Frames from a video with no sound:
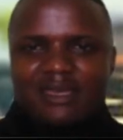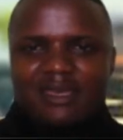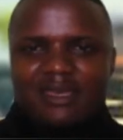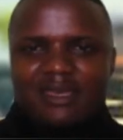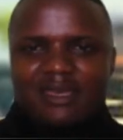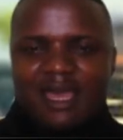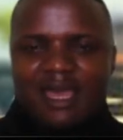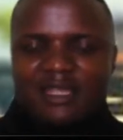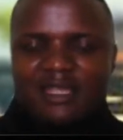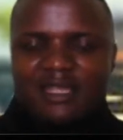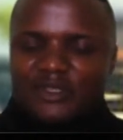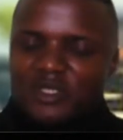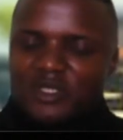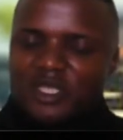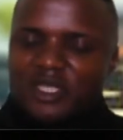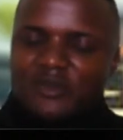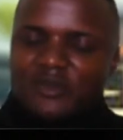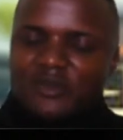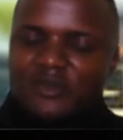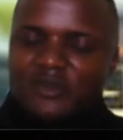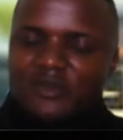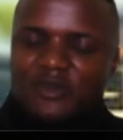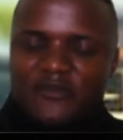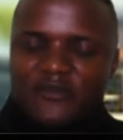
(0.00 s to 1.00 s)
And today
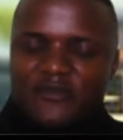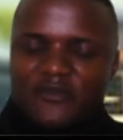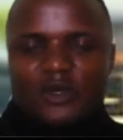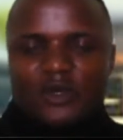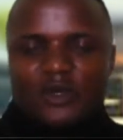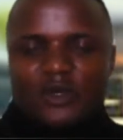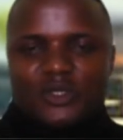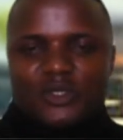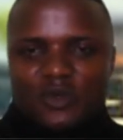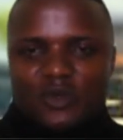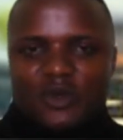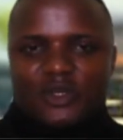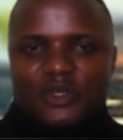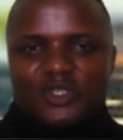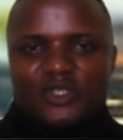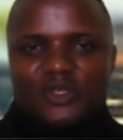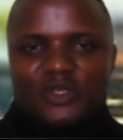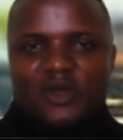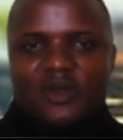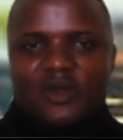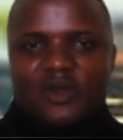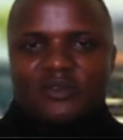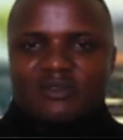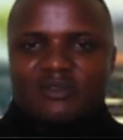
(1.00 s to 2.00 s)
we focus so much
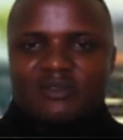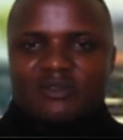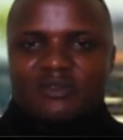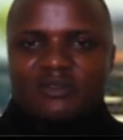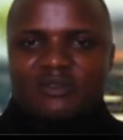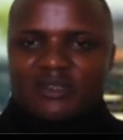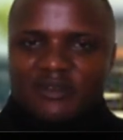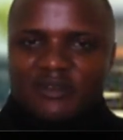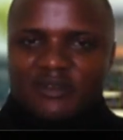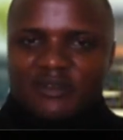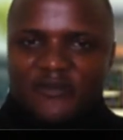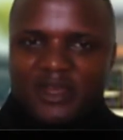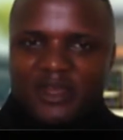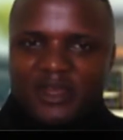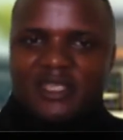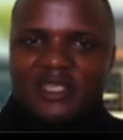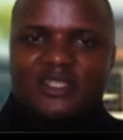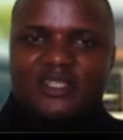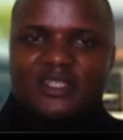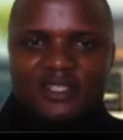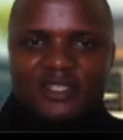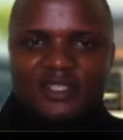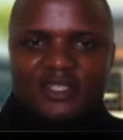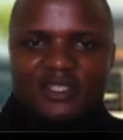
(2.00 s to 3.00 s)
on the
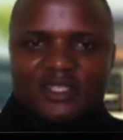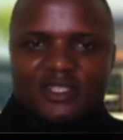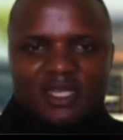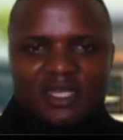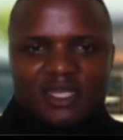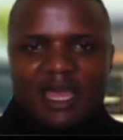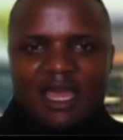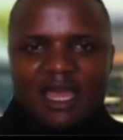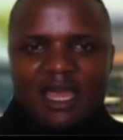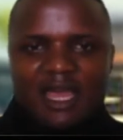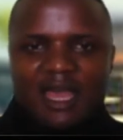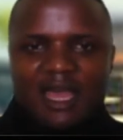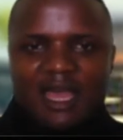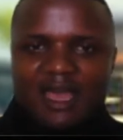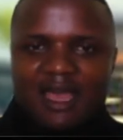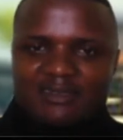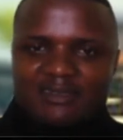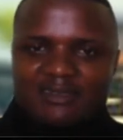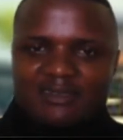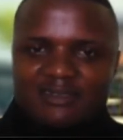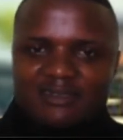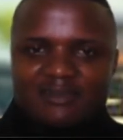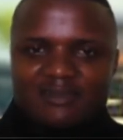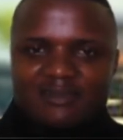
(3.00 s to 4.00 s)
French and
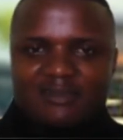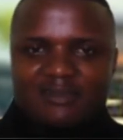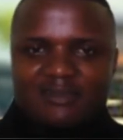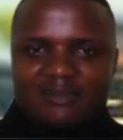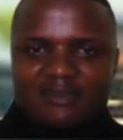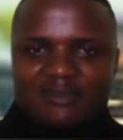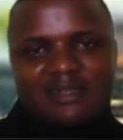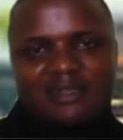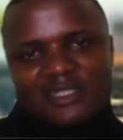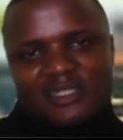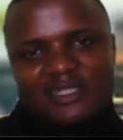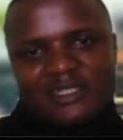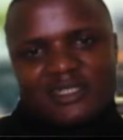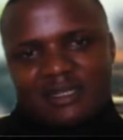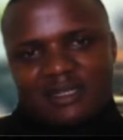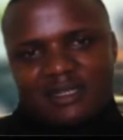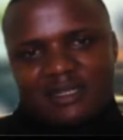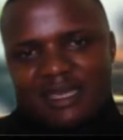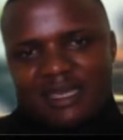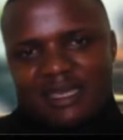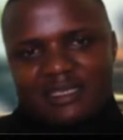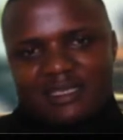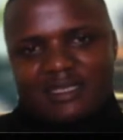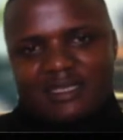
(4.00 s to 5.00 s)
the English
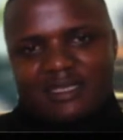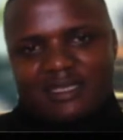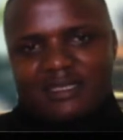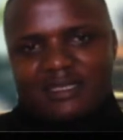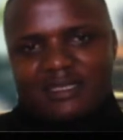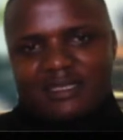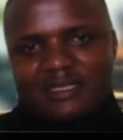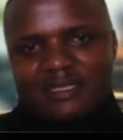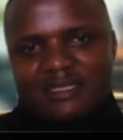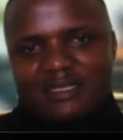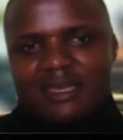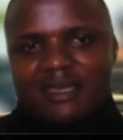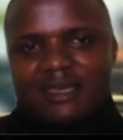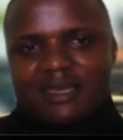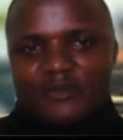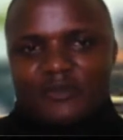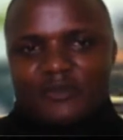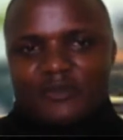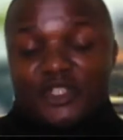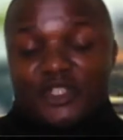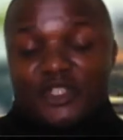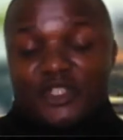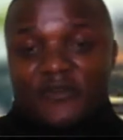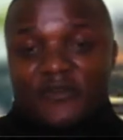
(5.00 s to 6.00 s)
legacies, which
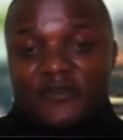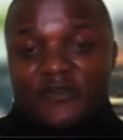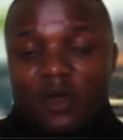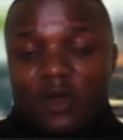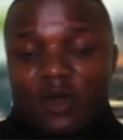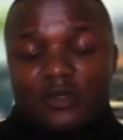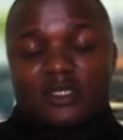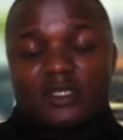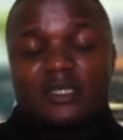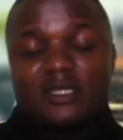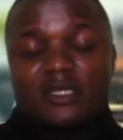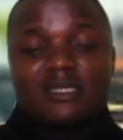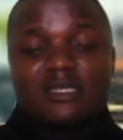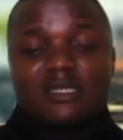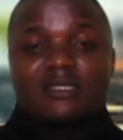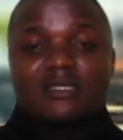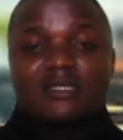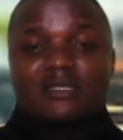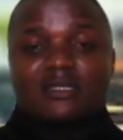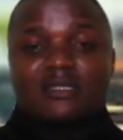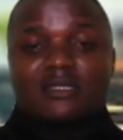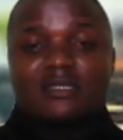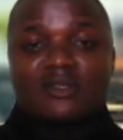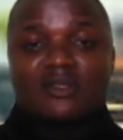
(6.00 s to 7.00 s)
of course is
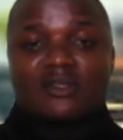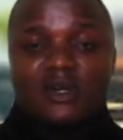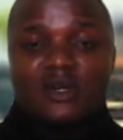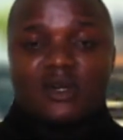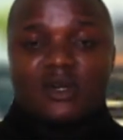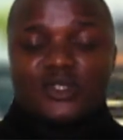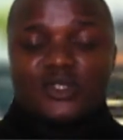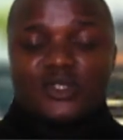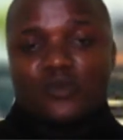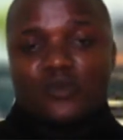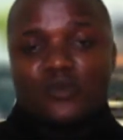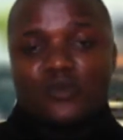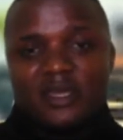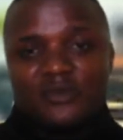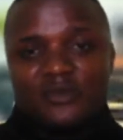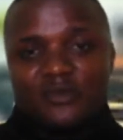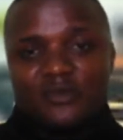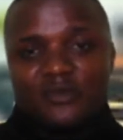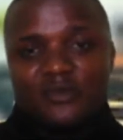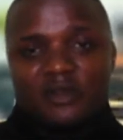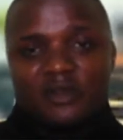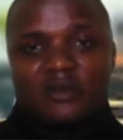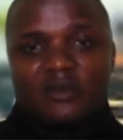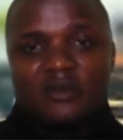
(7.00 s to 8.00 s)
not working
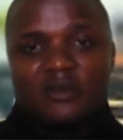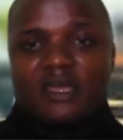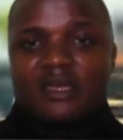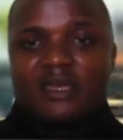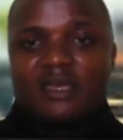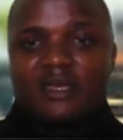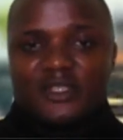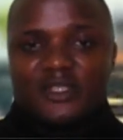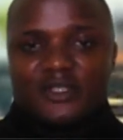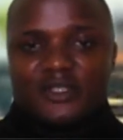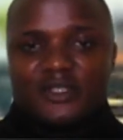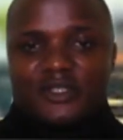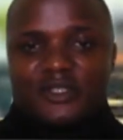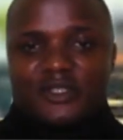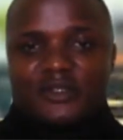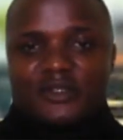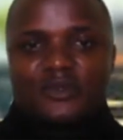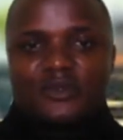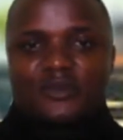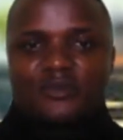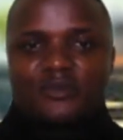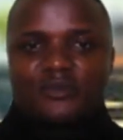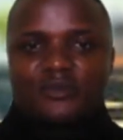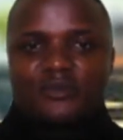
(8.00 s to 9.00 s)
well due
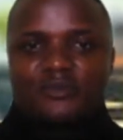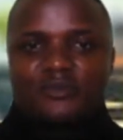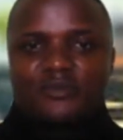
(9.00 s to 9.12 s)
to